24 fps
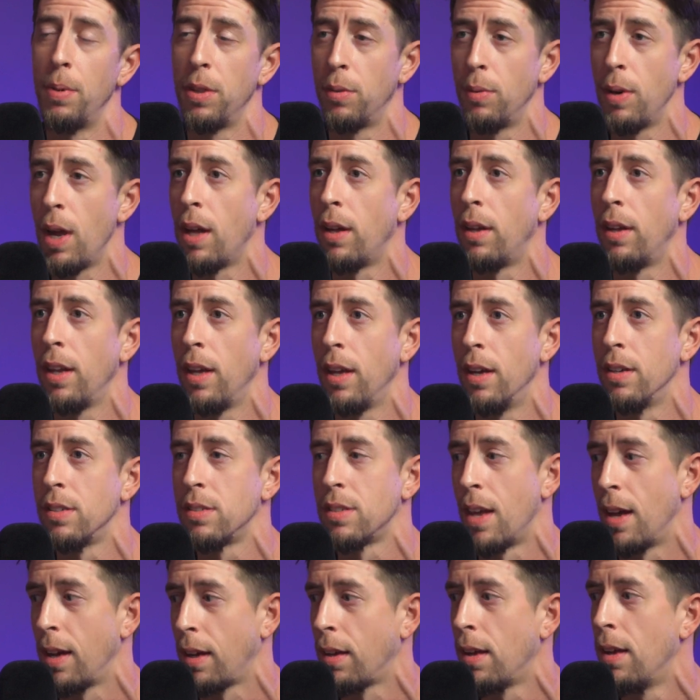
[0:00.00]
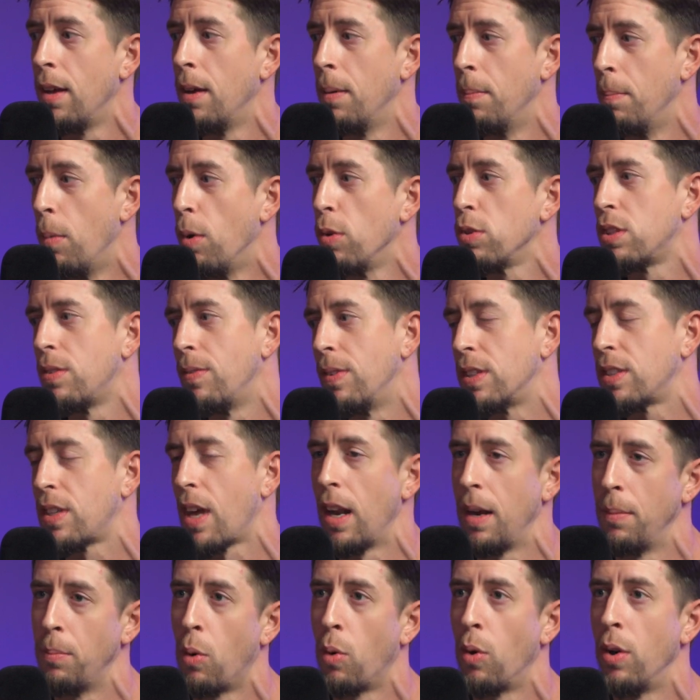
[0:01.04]
But the reality is like most of it's
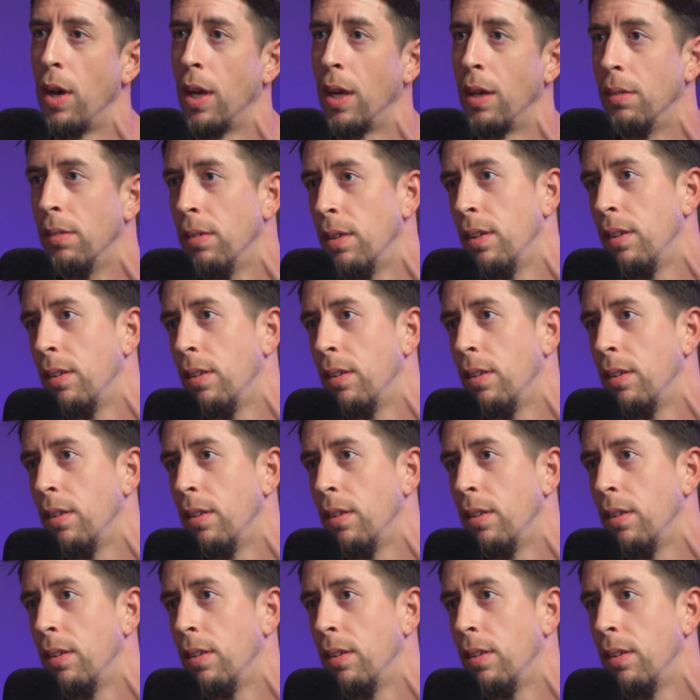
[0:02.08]
kind of boring.